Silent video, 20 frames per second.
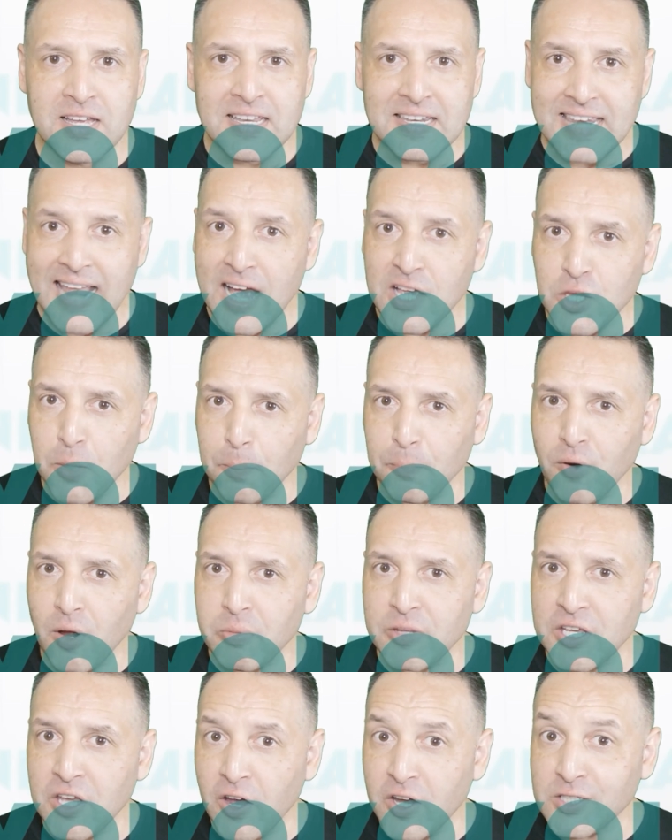Now you're probably
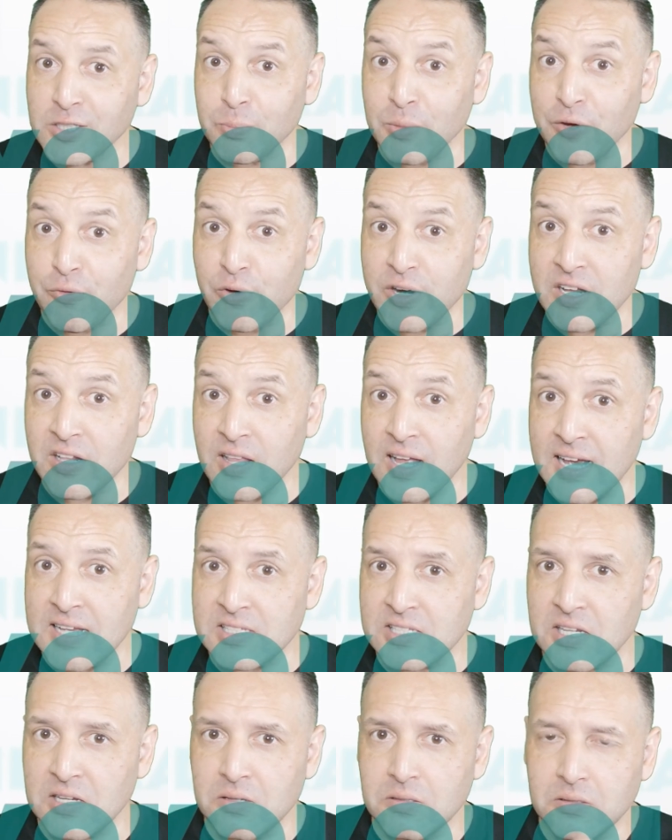going to be
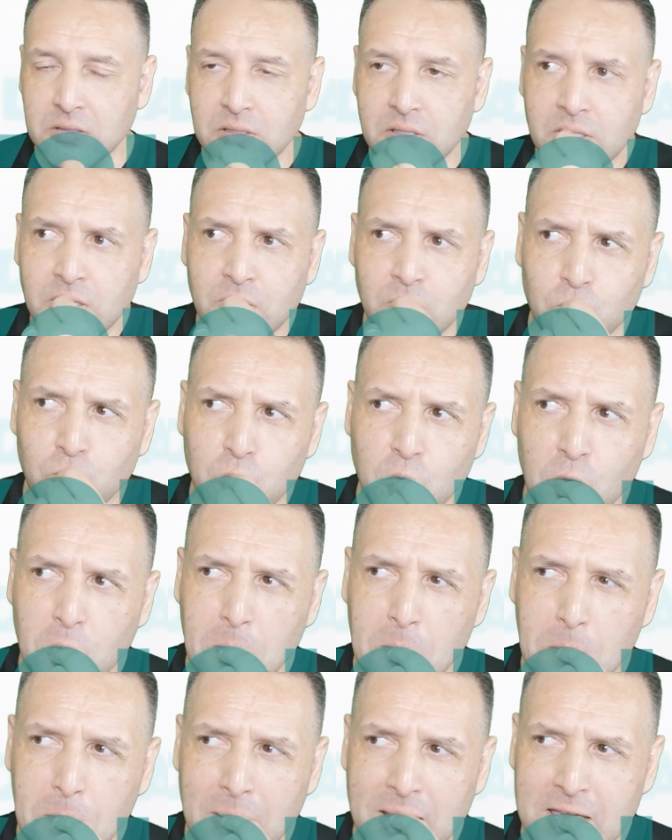realizing, oh, well,
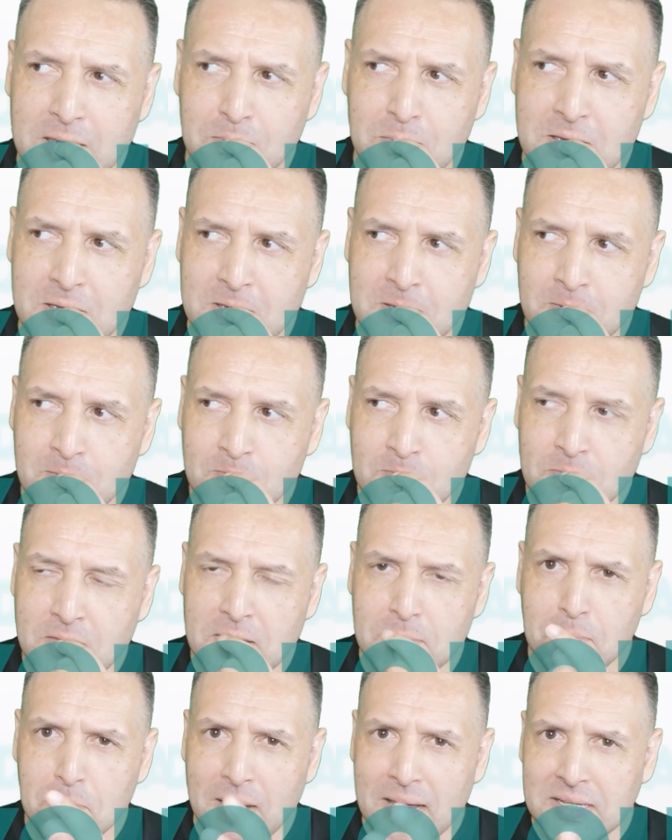maybe
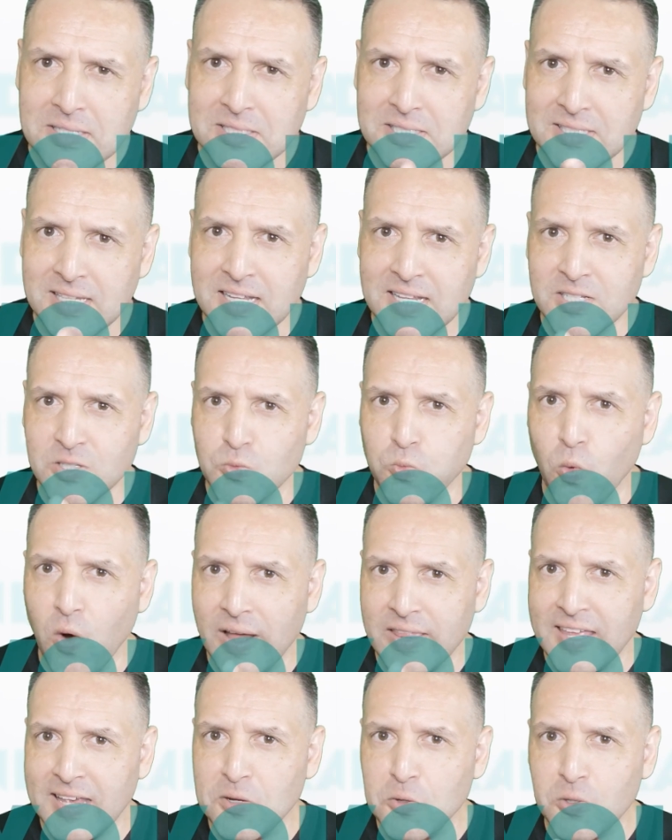it makes sense why
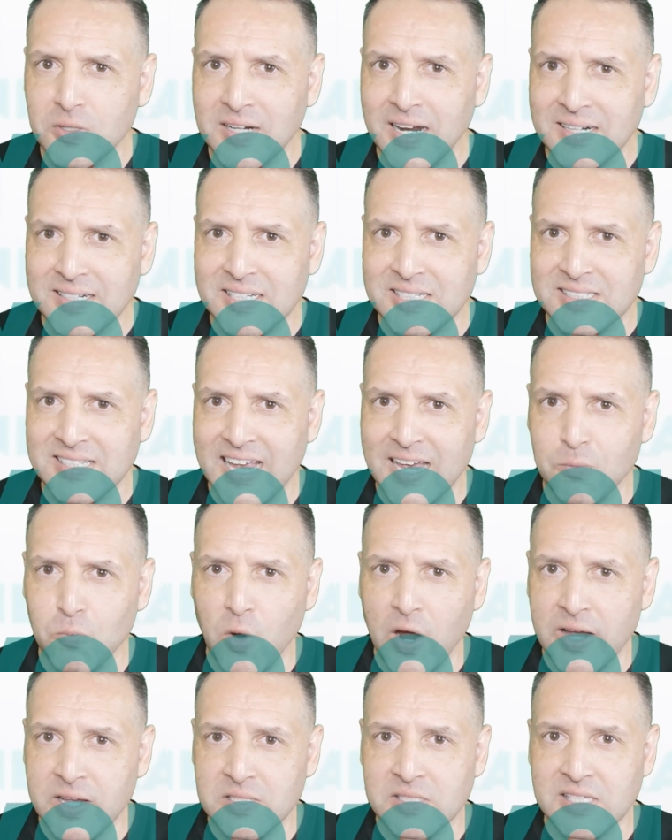they couldn't understand
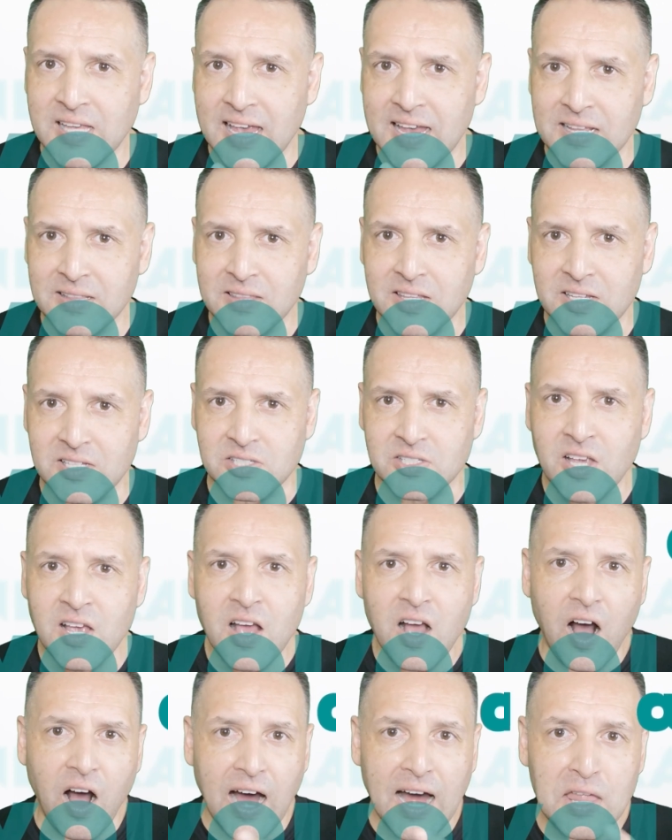why I was saying this.
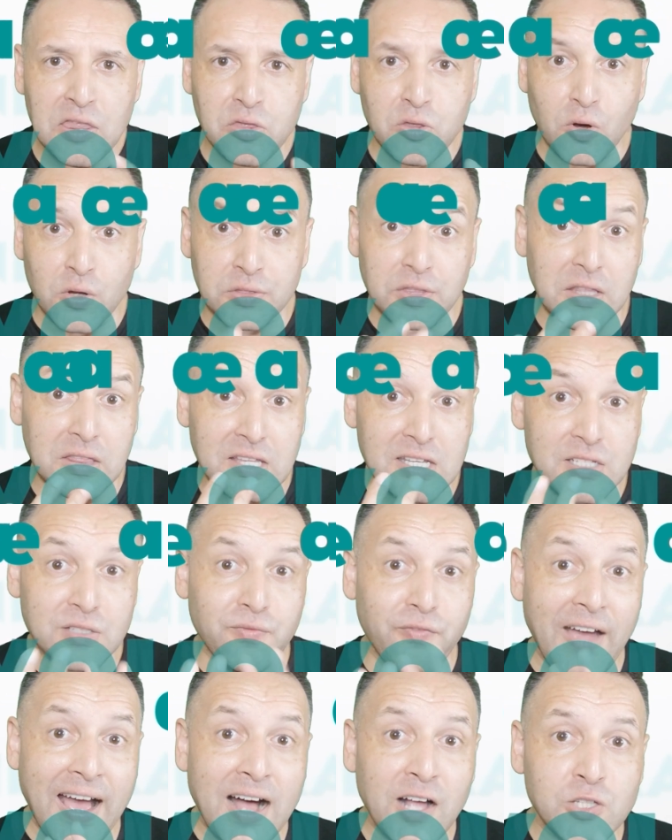I thought that these
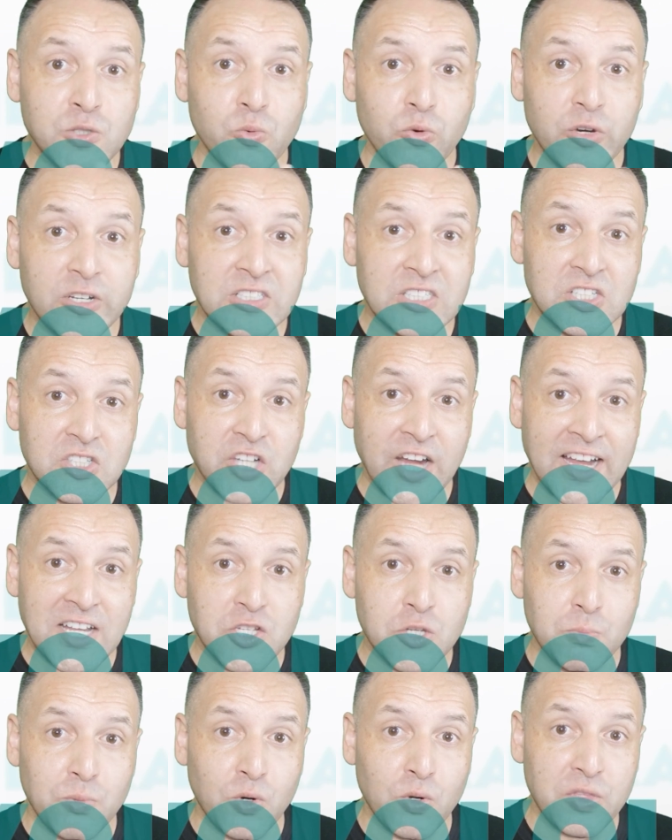vowels were
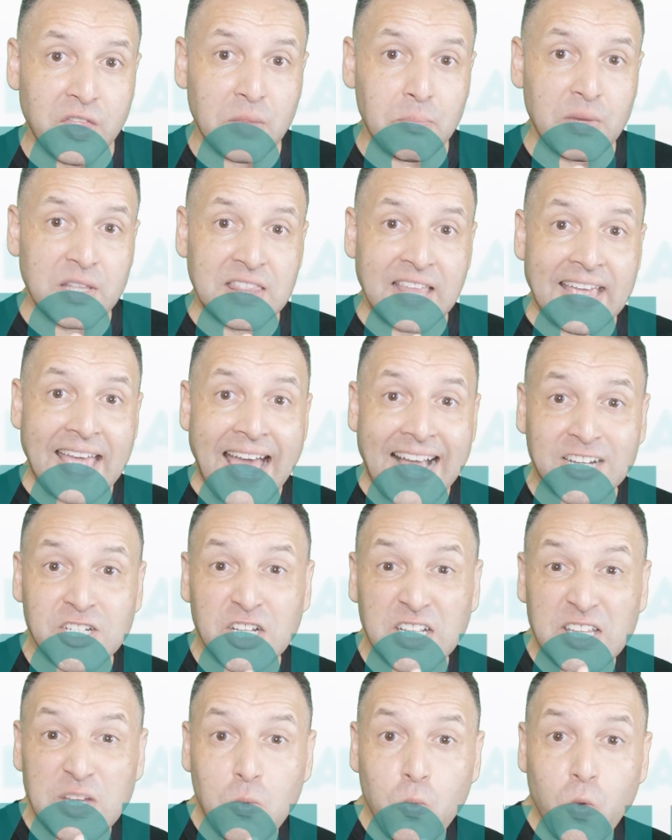interchangeable, but they
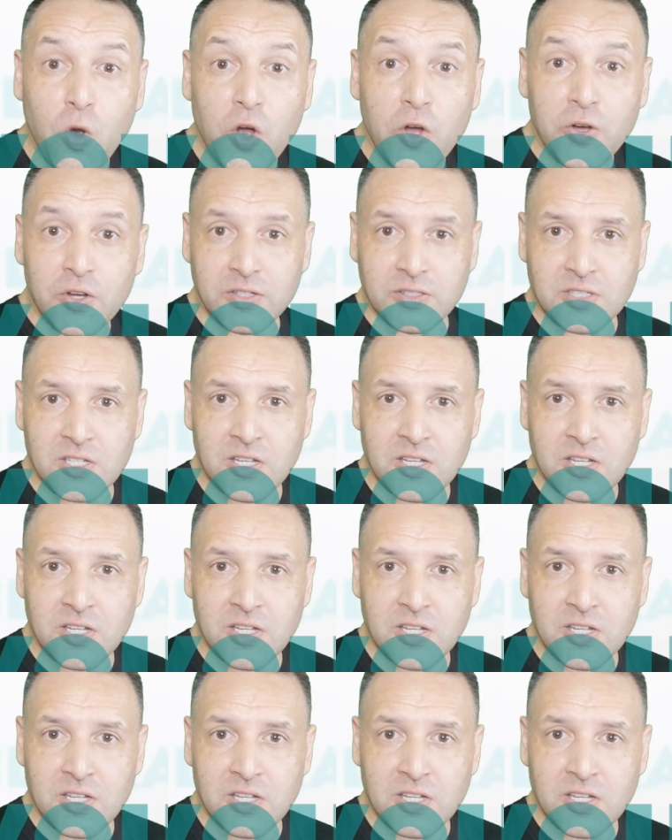actually weren't.